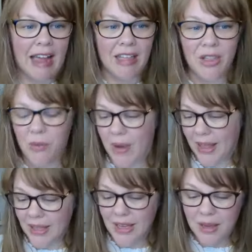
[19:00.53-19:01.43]
and the
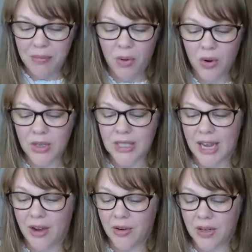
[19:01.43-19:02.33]
way that he pours
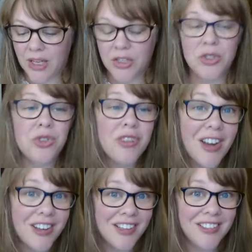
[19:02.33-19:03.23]
out his
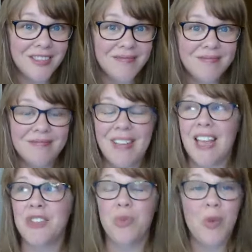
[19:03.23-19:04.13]
struggle,
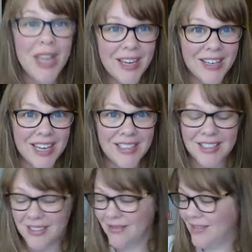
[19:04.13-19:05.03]
his
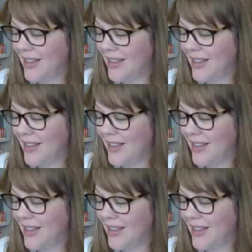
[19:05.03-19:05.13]
weakness.